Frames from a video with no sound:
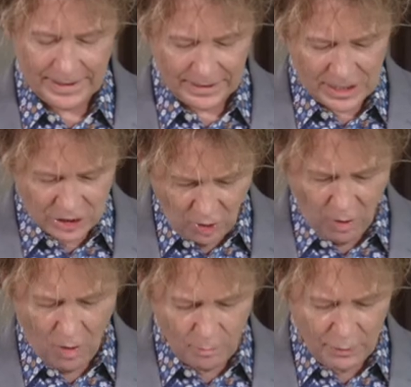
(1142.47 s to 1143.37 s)
This
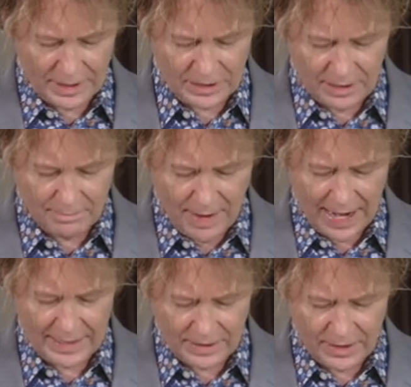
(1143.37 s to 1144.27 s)
all brings to
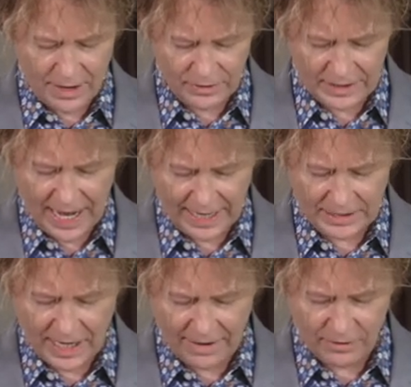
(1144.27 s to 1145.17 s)
mind another
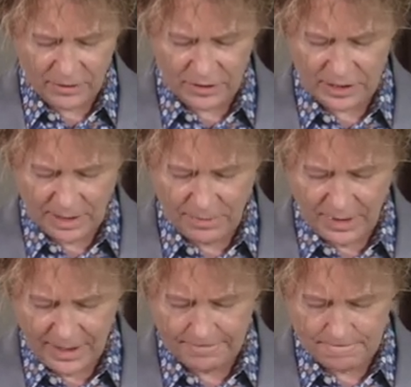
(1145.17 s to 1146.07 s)
text I've heard
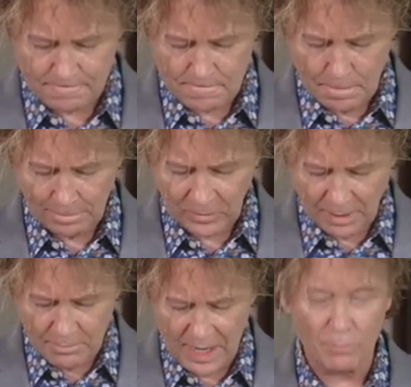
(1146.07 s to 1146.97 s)
something
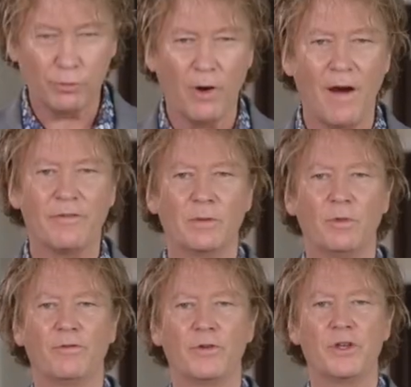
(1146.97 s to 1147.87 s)
being
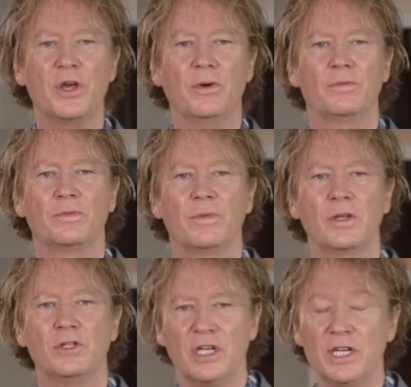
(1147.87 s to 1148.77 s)
profitable for you.
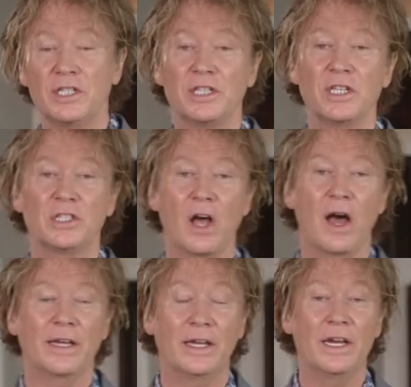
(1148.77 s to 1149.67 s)
Jesus is
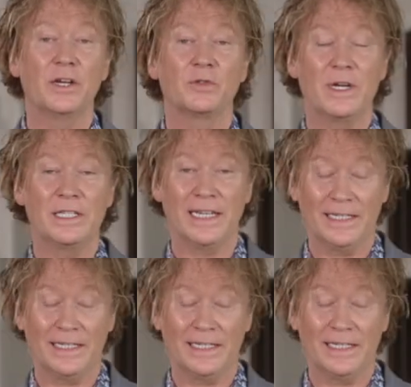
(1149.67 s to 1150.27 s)
talking, and here's what he said.